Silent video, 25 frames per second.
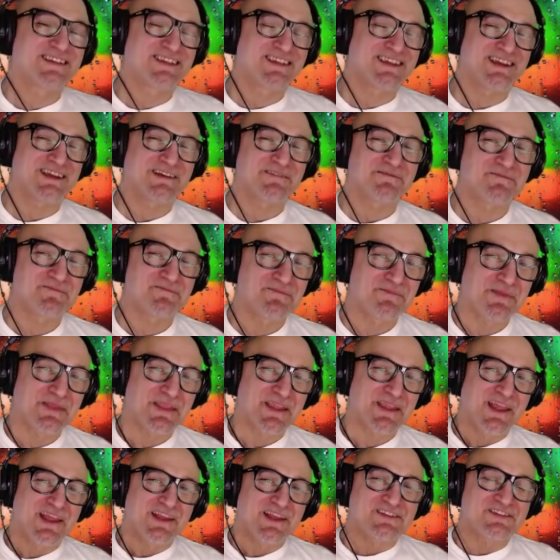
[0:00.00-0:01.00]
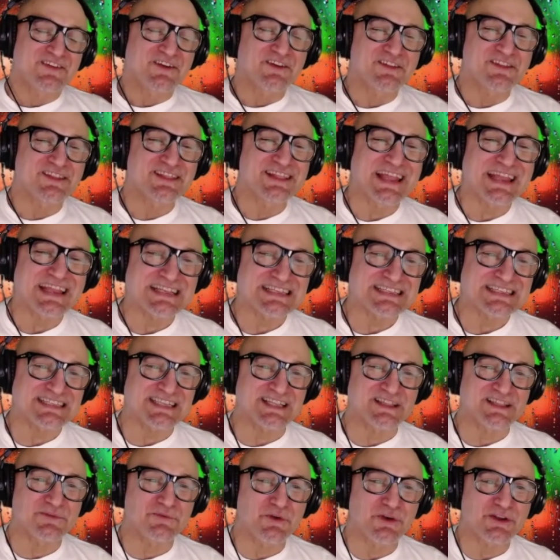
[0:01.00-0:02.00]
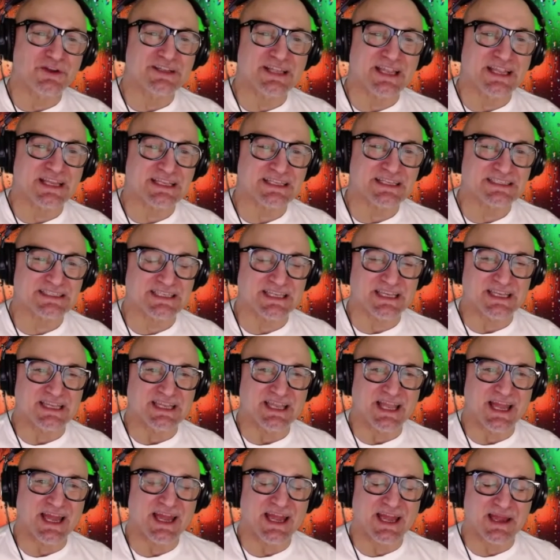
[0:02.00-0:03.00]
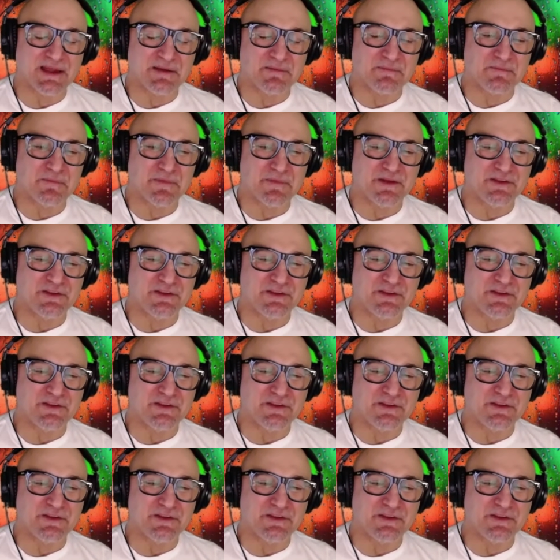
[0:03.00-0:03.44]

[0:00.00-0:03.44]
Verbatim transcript: Yeah. So legacy, the word legacy, um,